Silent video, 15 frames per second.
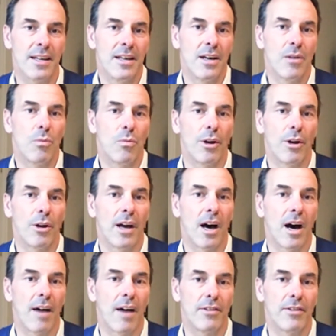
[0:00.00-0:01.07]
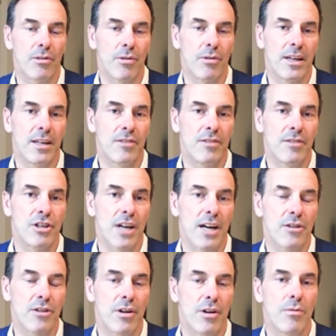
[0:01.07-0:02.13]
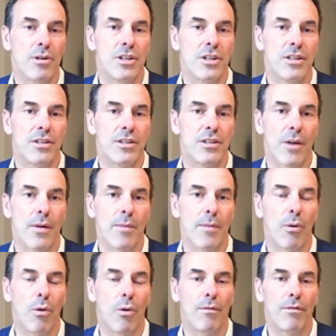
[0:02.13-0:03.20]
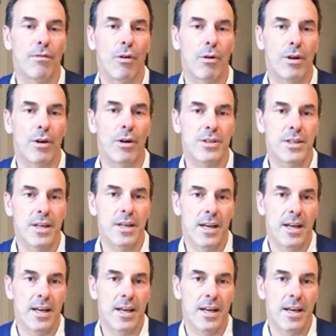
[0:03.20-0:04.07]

1.5 degree trajectory, which is so important for us.